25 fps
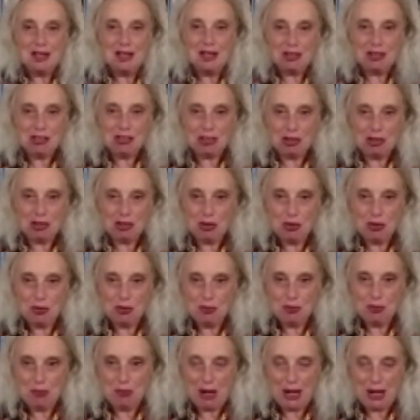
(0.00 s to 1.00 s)
So
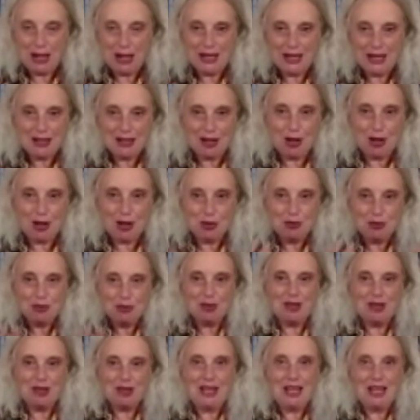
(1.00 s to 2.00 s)
my own
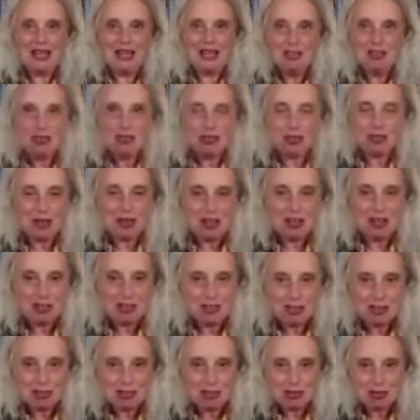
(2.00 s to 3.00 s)

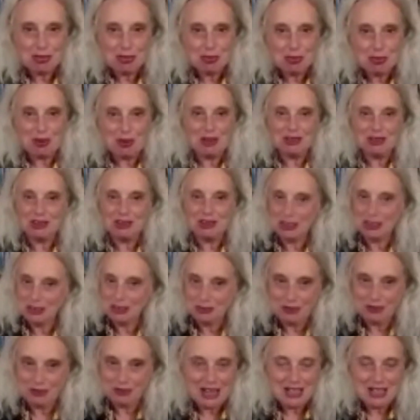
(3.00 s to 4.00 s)
interests were
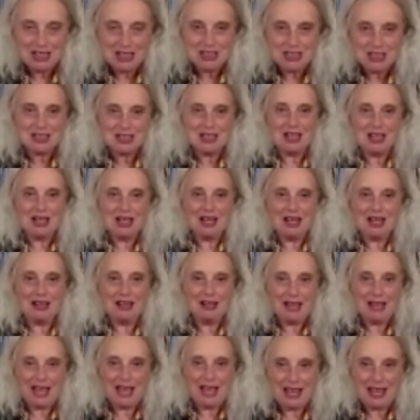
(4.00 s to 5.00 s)
straight
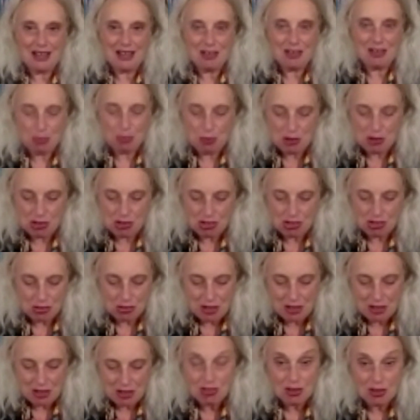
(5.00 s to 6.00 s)
ahead with
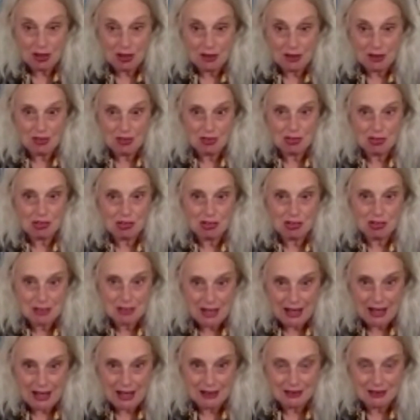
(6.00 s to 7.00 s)
trying to
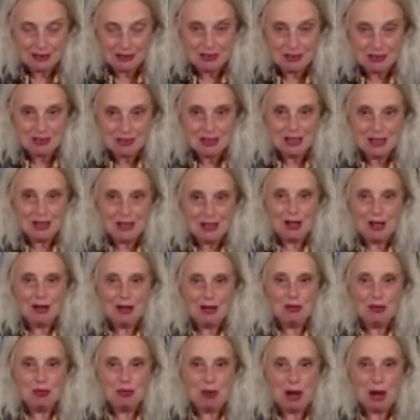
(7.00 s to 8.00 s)
understand
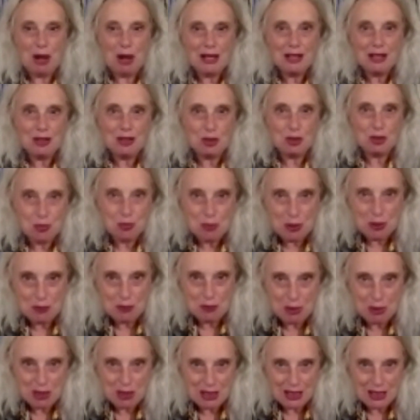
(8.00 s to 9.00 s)
why human
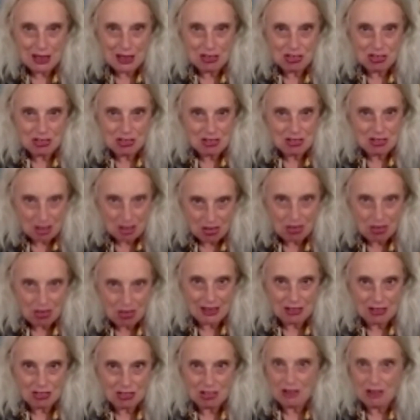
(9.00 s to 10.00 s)
beings did
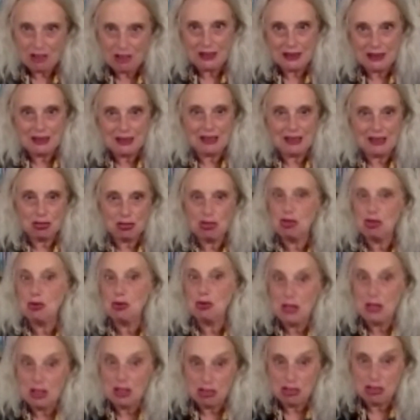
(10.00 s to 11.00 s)
things like that to
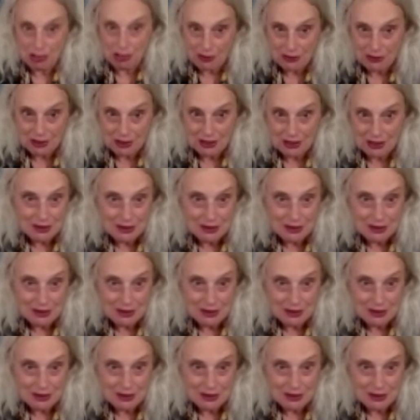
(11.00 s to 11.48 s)
each other,